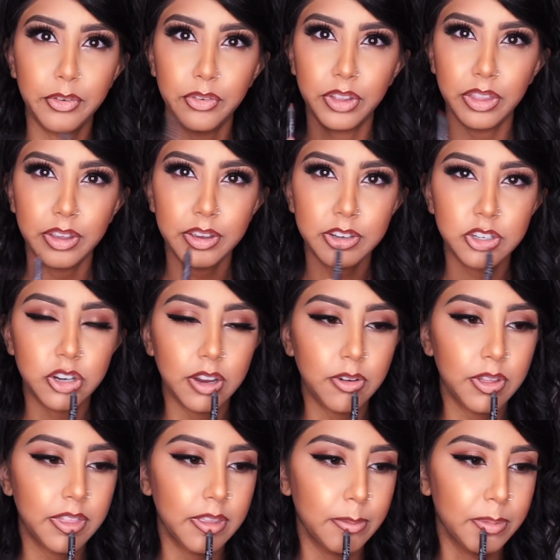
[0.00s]
A really good trick
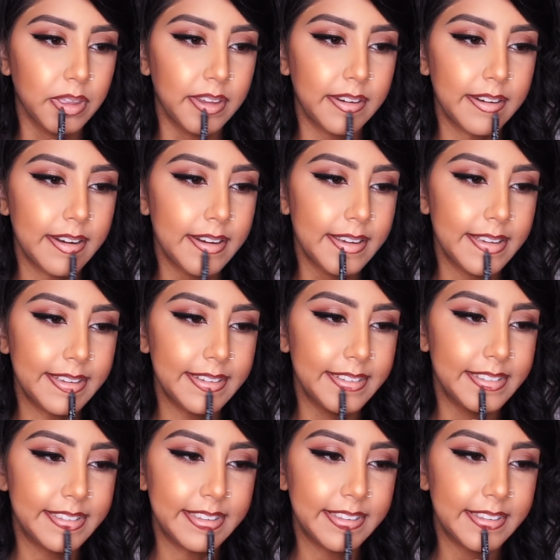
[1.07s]
with lip liner
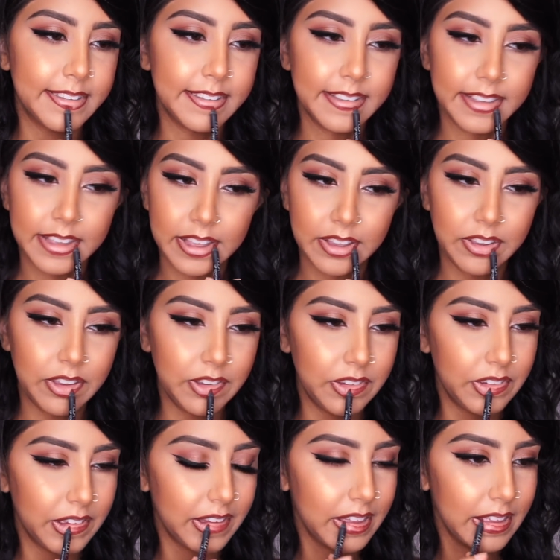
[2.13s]
is if you
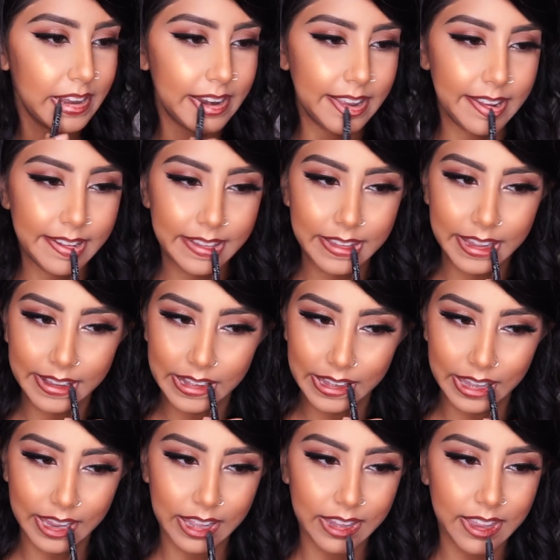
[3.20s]
fill it in like
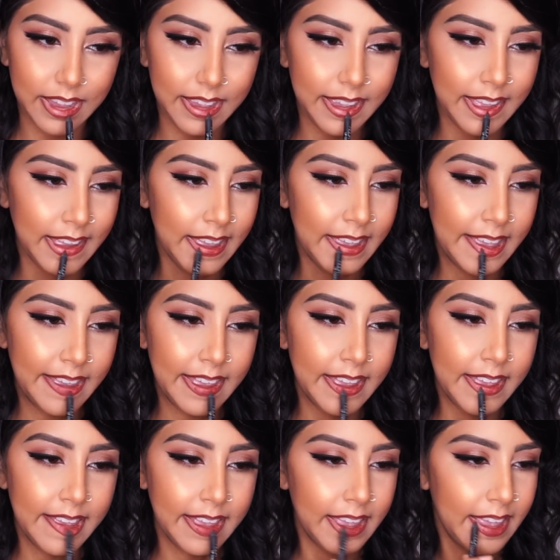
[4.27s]
lightly,
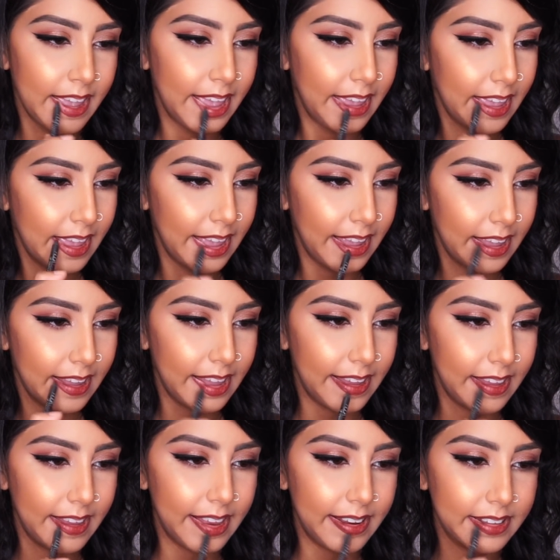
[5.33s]

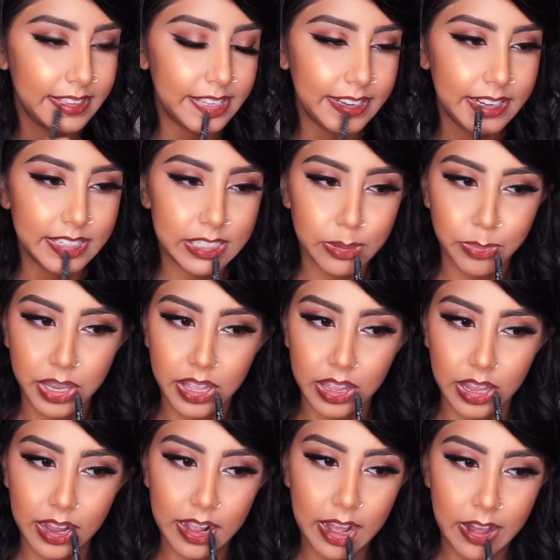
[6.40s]
it doesn't need to be
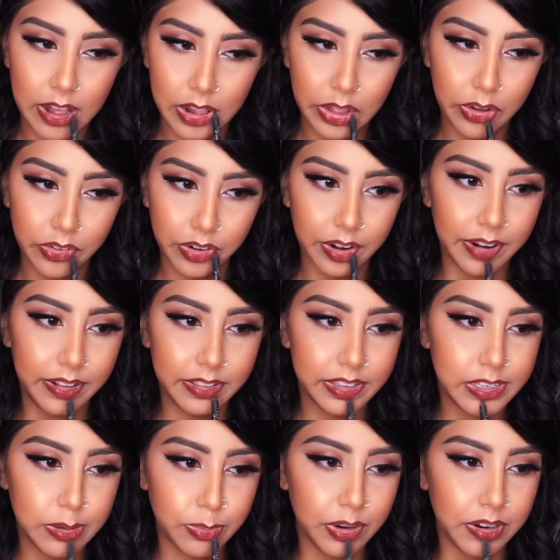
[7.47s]
like all over
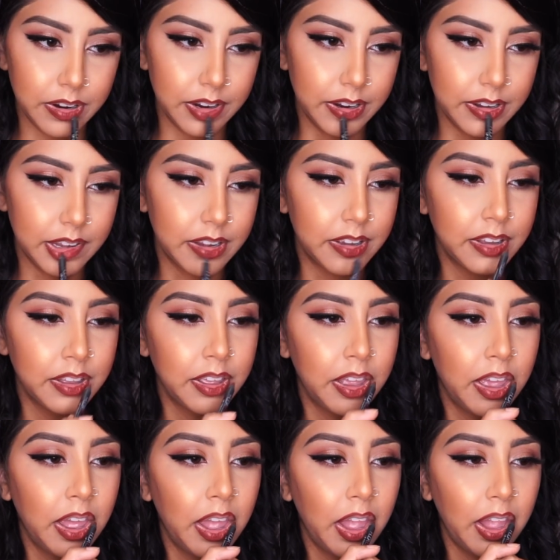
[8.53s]
and super,
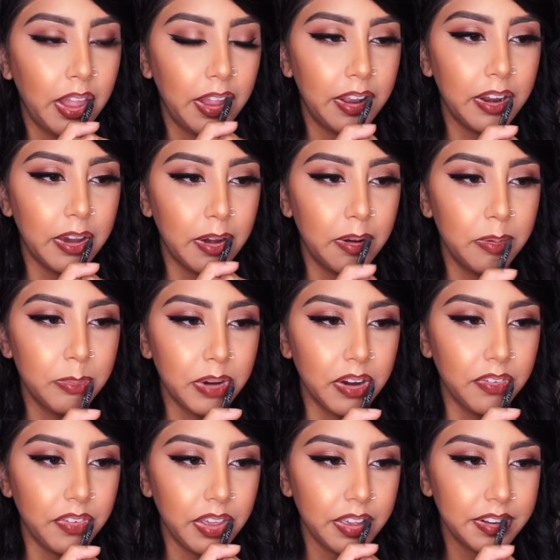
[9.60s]
you know,
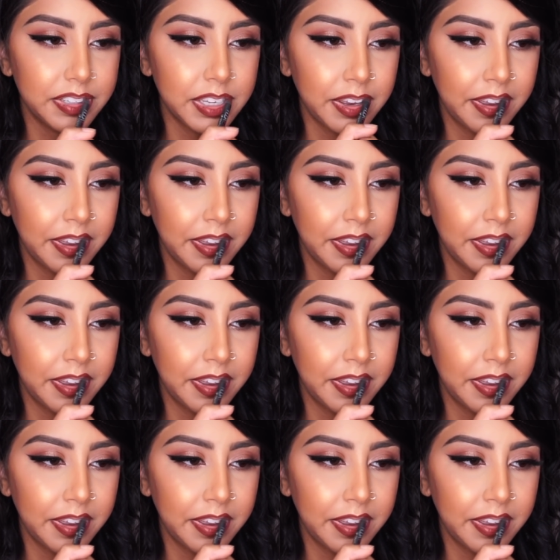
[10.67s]
perfect.